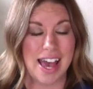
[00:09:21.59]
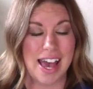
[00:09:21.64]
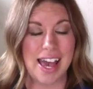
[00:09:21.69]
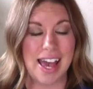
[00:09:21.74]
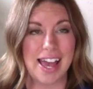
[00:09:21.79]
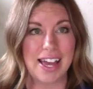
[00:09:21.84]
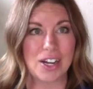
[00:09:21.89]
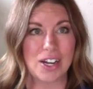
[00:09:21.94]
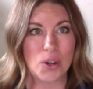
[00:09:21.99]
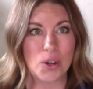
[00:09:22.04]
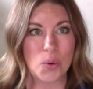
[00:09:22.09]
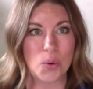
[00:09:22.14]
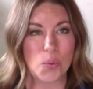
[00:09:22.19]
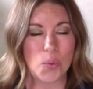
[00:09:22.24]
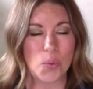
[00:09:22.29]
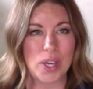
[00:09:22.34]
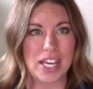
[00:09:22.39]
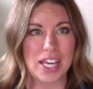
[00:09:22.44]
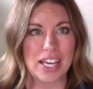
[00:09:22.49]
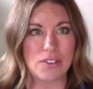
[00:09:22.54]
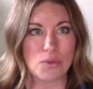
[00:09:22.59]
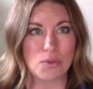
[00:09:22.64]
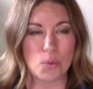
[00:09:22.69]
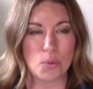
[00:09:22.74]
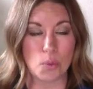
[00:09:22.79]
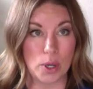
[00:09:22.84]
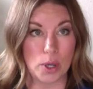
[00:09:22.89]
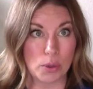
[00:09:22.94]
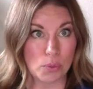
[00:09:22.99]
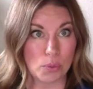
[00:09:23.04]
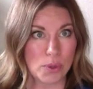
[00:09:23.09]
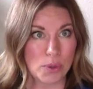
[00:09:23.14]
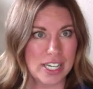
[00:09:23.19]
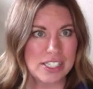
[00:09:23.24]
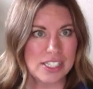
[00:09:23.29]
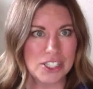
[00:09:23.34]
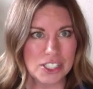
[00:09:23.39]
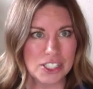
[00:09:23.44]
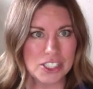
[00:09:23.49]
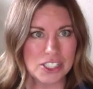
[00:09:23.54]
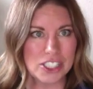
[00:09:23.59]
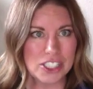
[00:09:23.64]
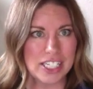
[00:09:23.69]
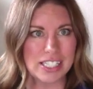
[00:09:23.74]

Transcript: and we researched